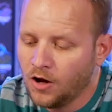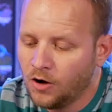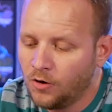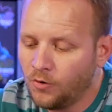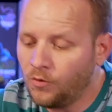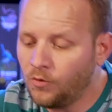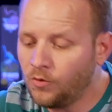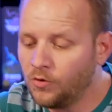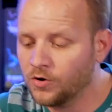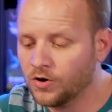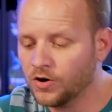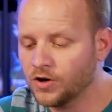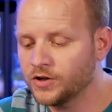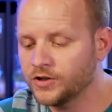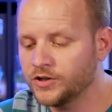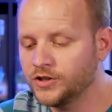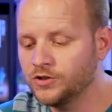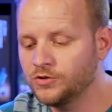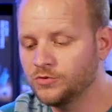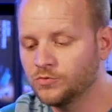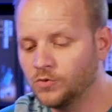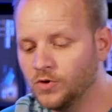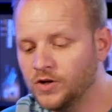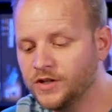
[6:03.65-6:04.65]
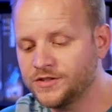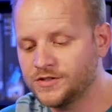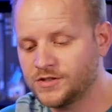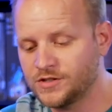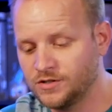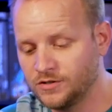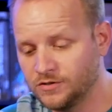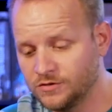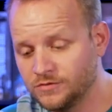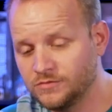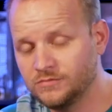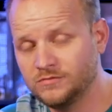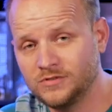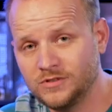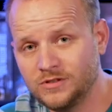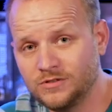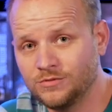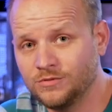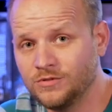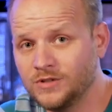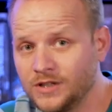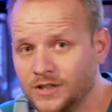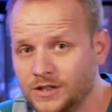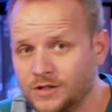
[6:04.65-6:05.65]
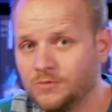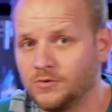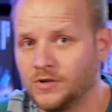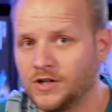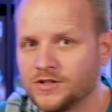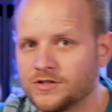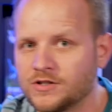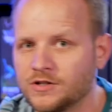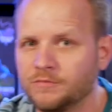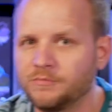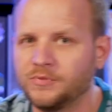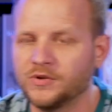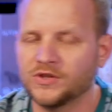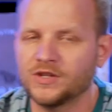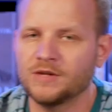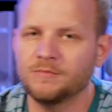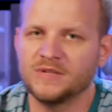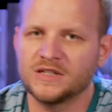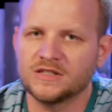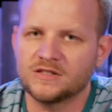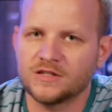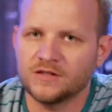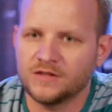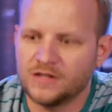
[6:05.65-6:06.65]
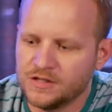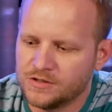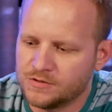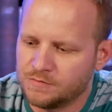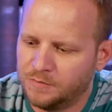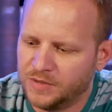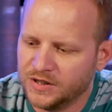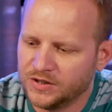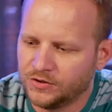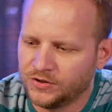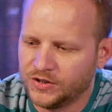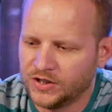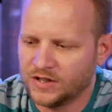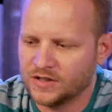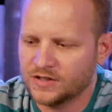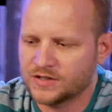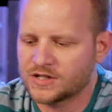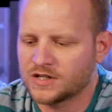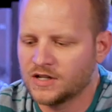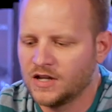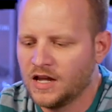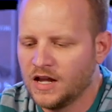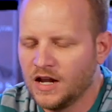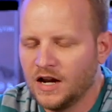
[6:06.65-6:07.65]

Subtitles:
Or you really want to put them into these buildings.